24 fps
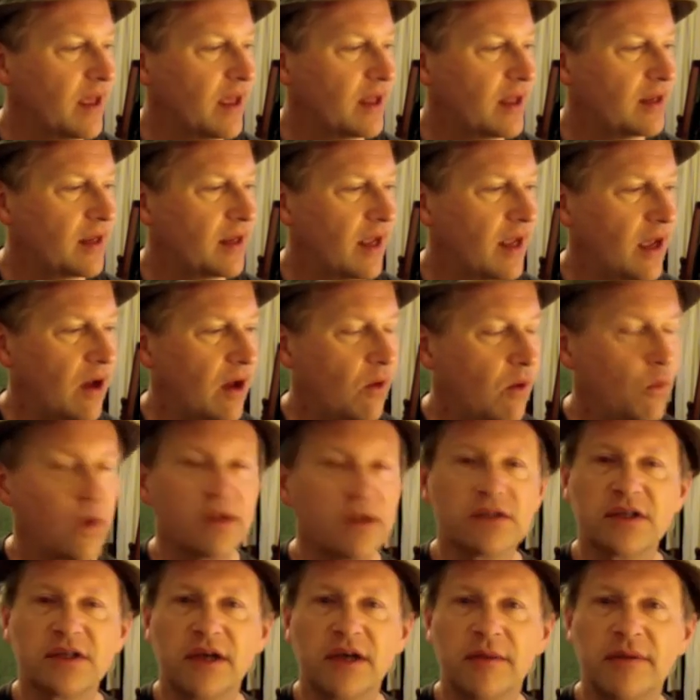Now,
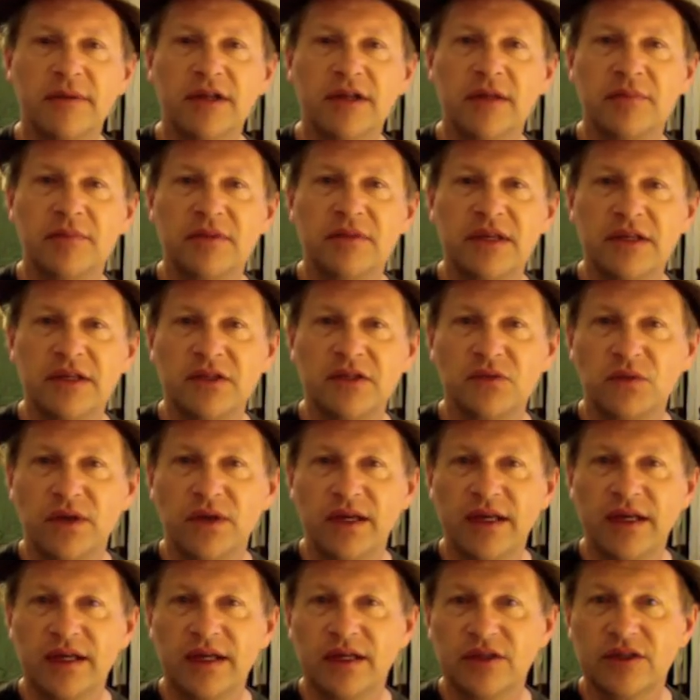what's coming up this
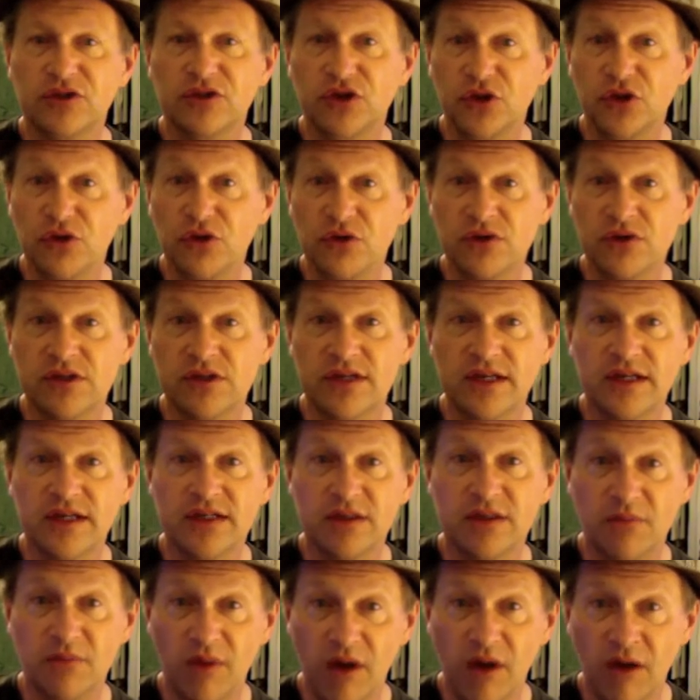week, Tuesday,
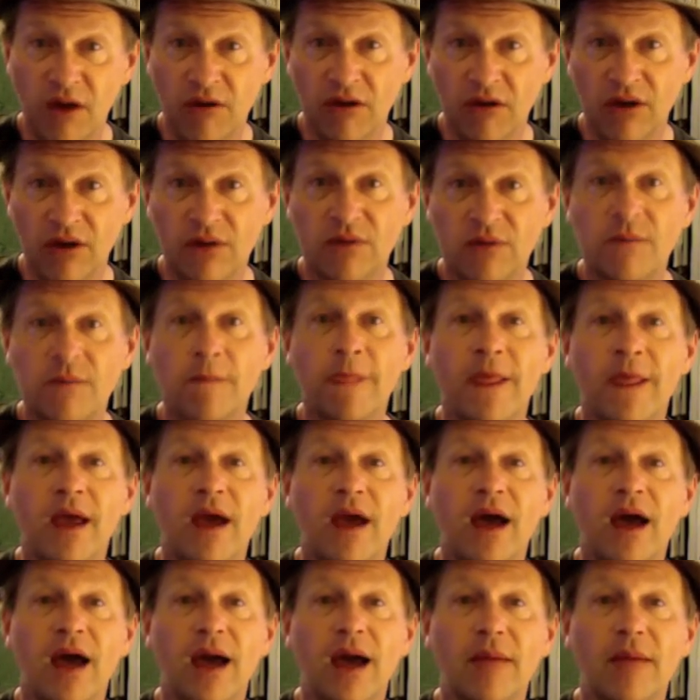tomorrow,
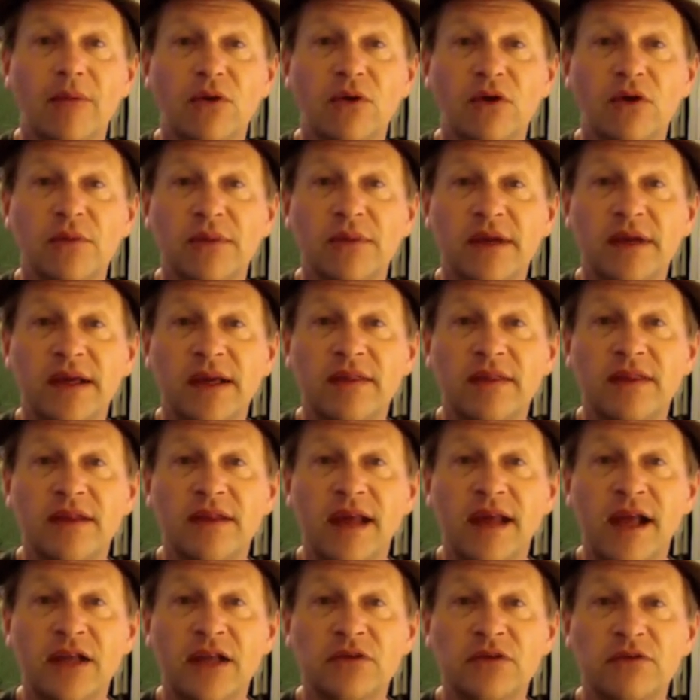I'm going to be at the
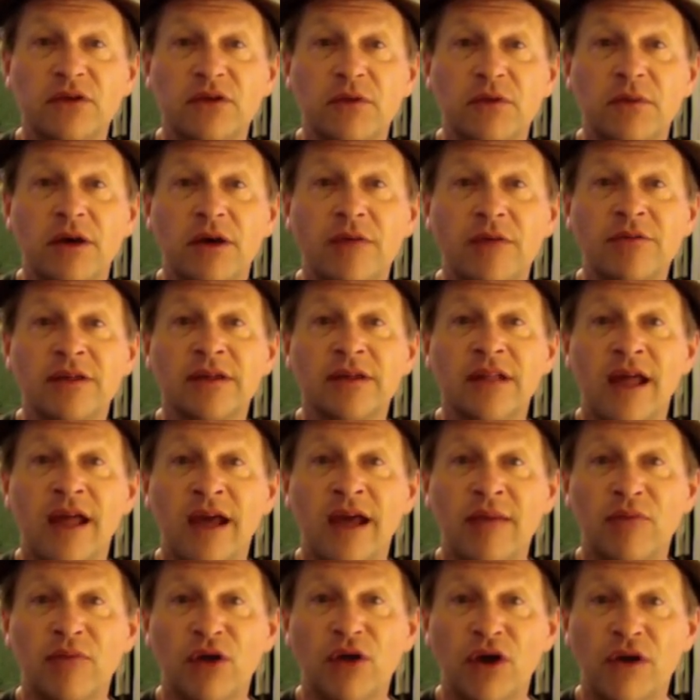Nashville Public
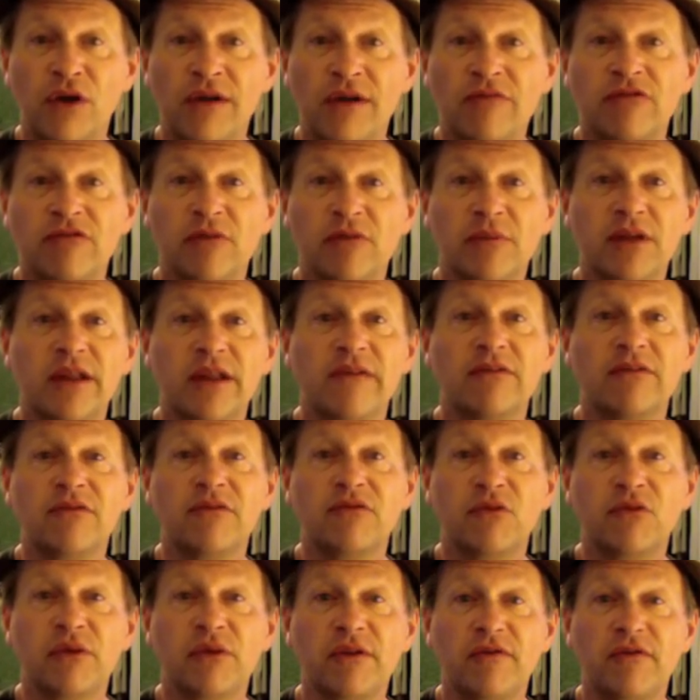Library from
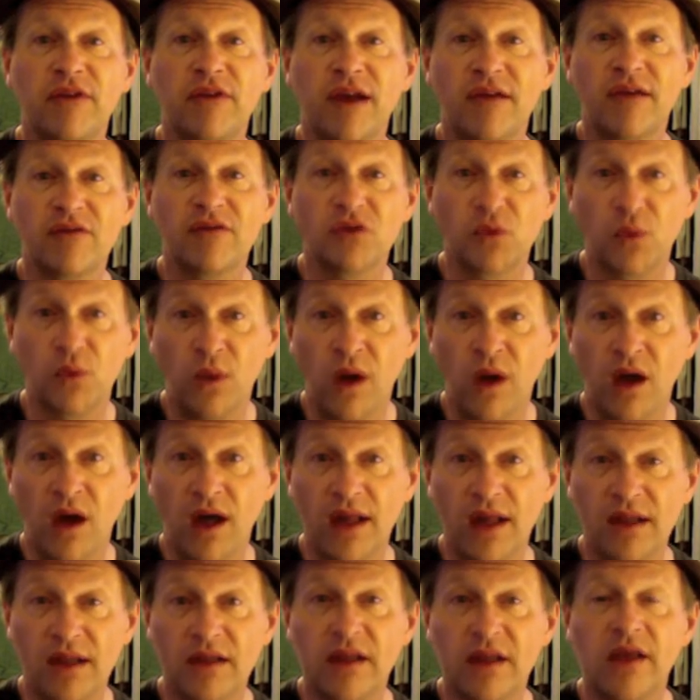11:45 to
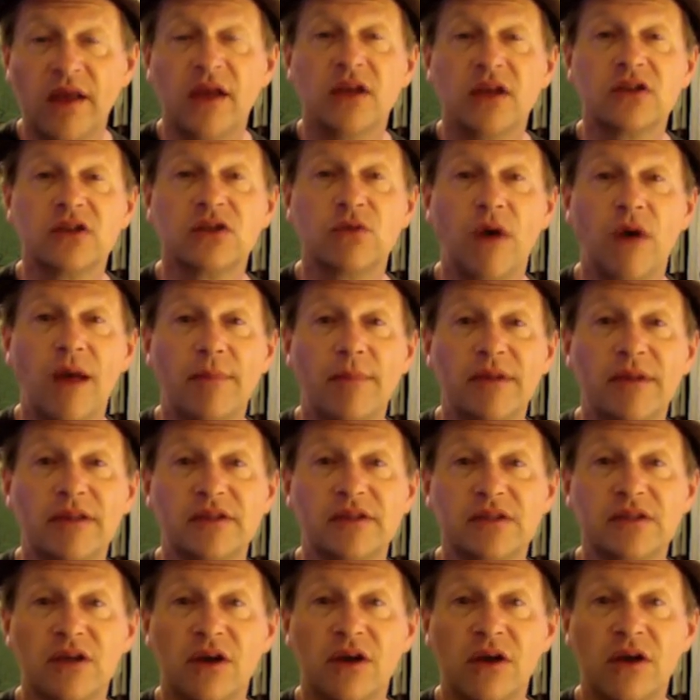1, swapping
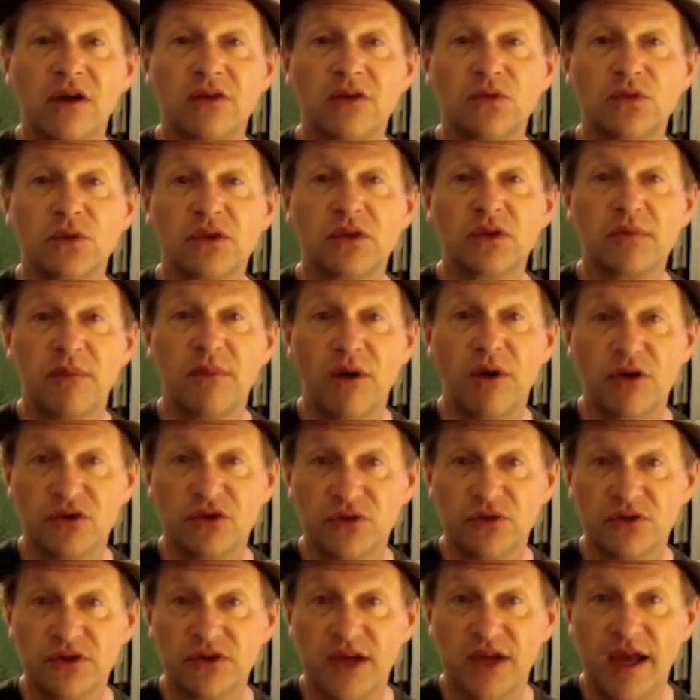songs with
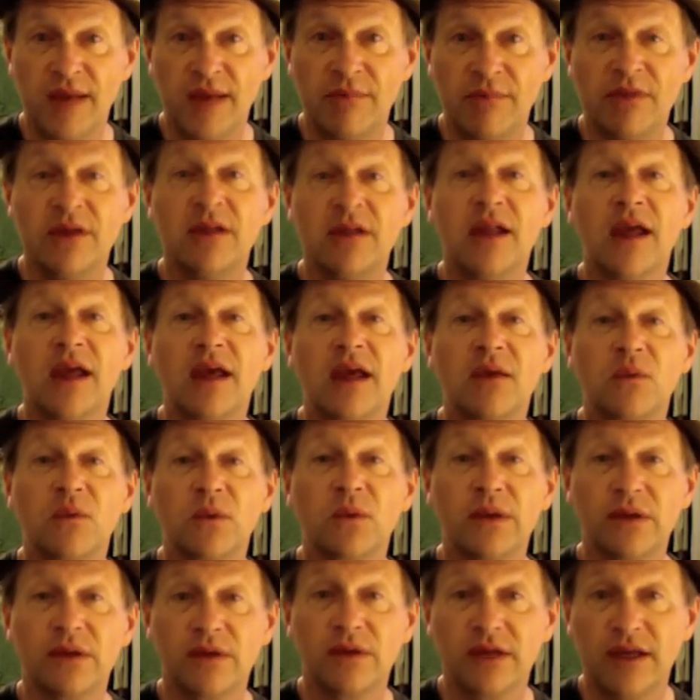Marshall Chapman and
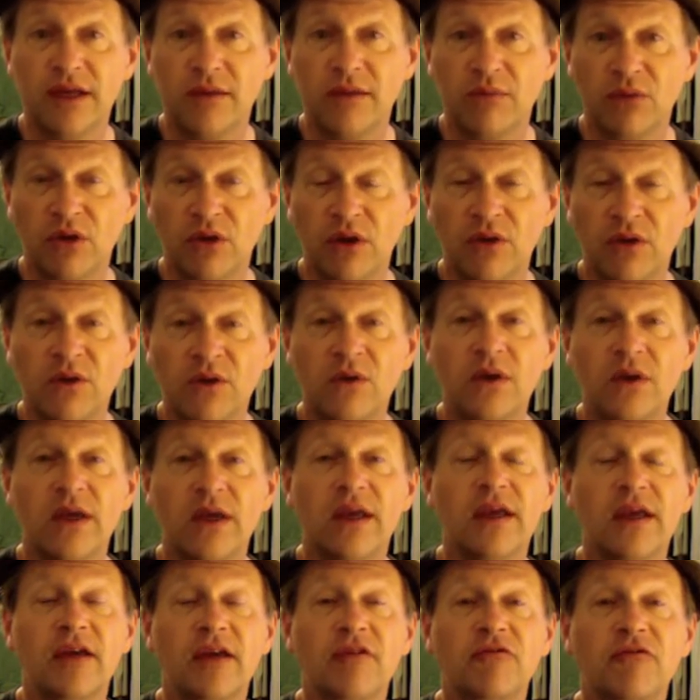Will Kimbrough.
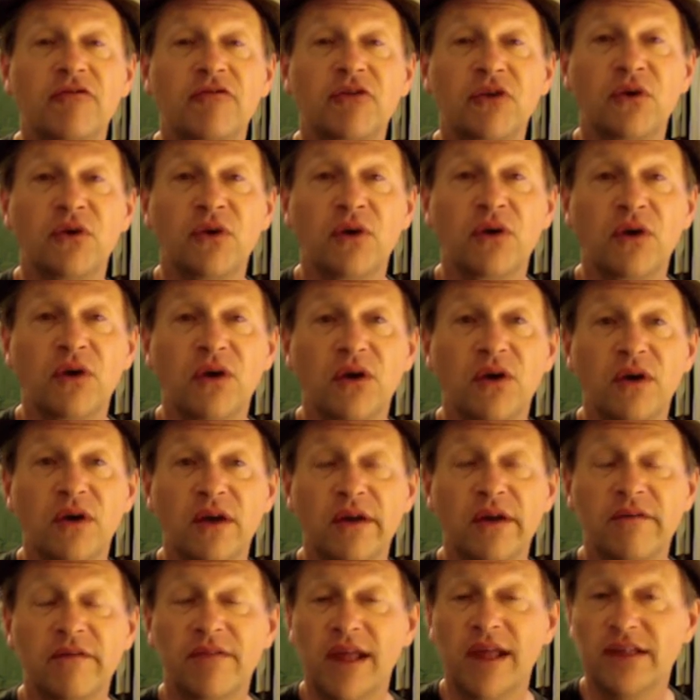
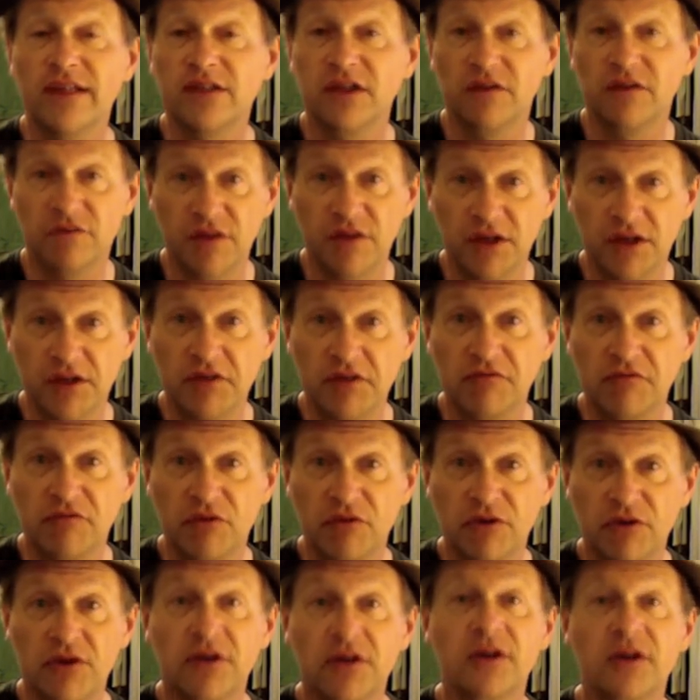If that's convenient for
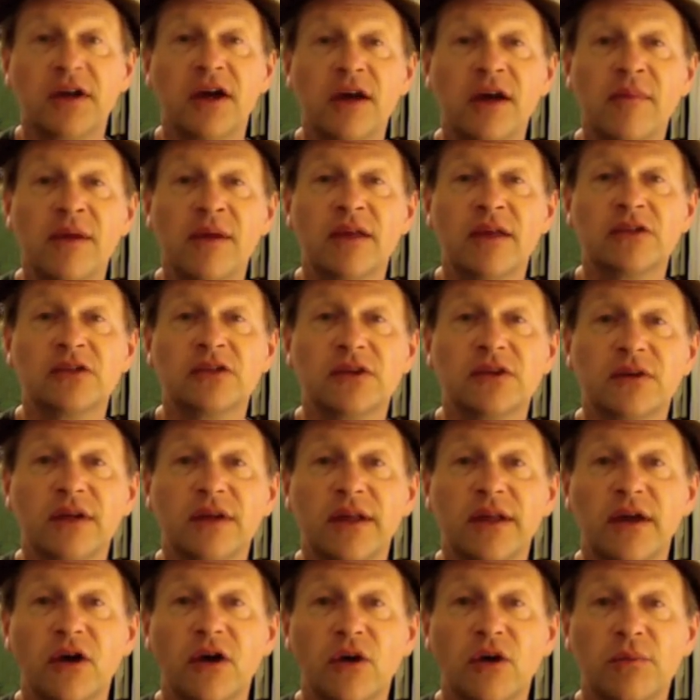you to come, I
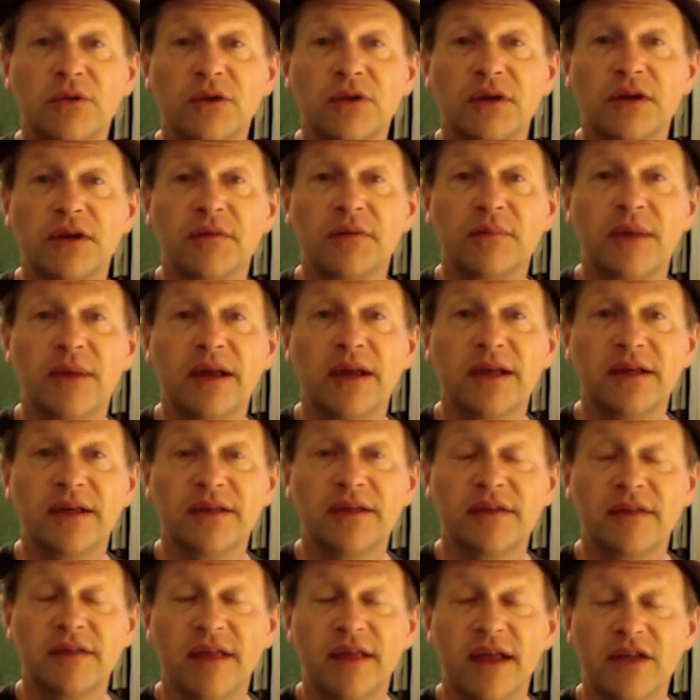certainly hope you can make it
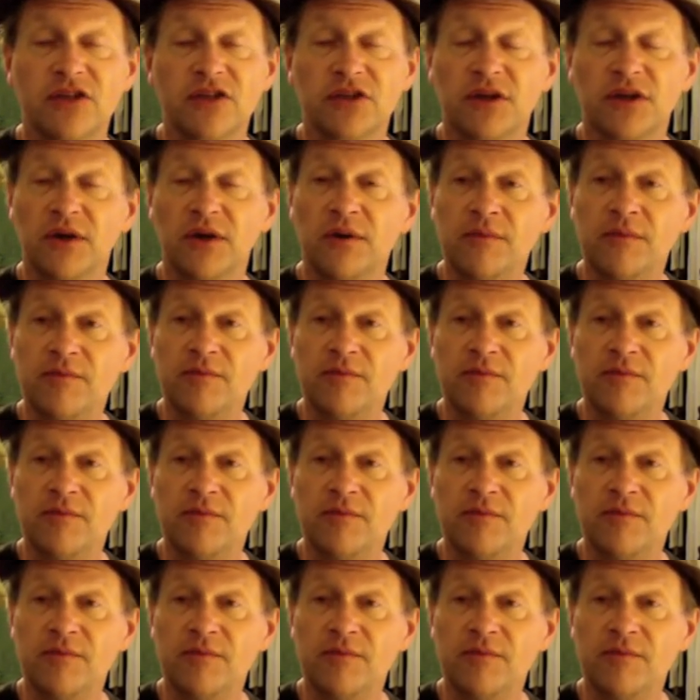to that show.